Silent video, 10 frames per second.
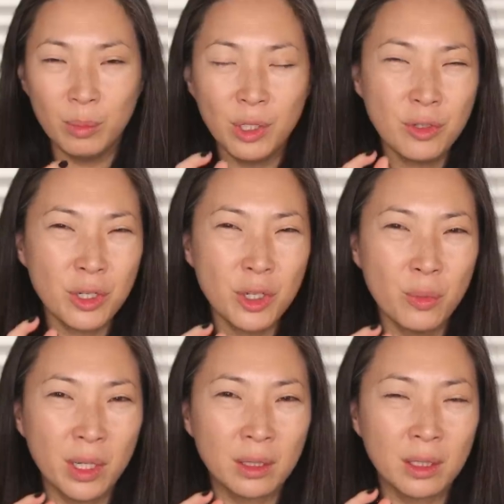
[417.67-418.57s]
But usually you
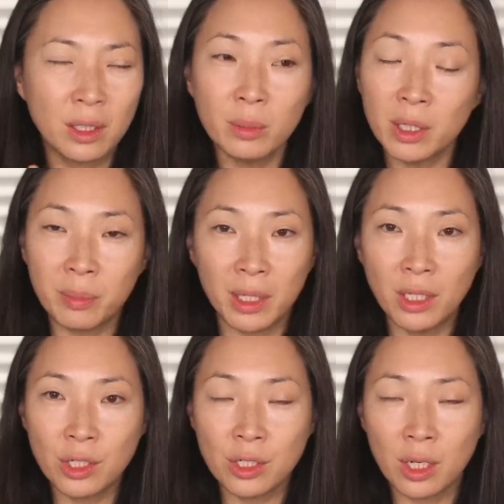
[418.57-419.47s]
want a little bit of
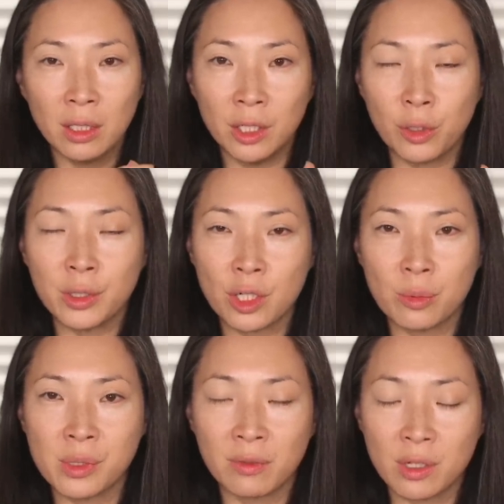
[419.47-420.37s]
peach, you know, in
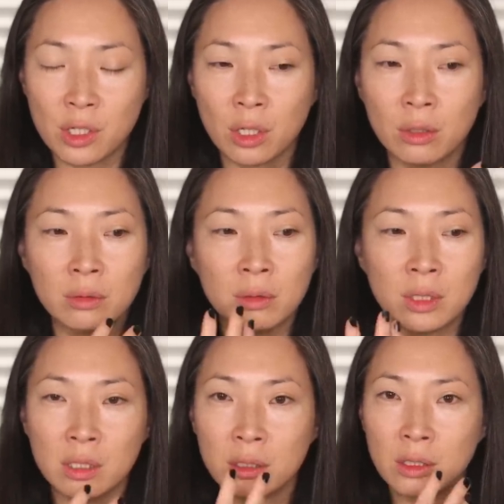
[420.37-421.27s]
terms of the tone
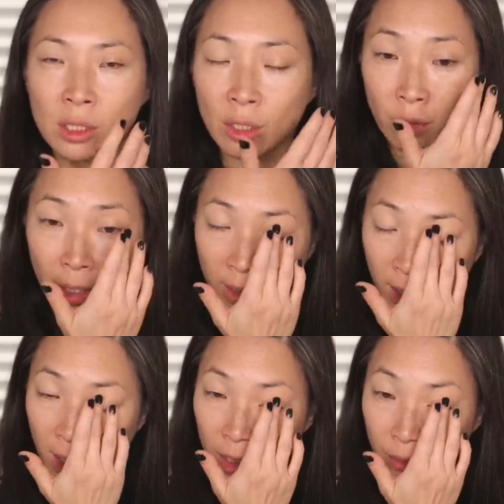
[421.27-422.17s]
to, to correct
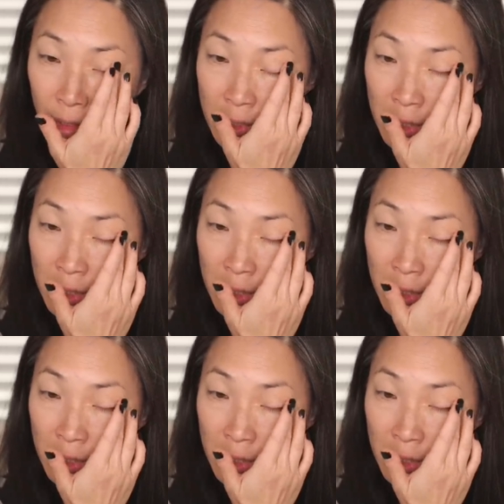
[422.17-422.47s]
that coloring.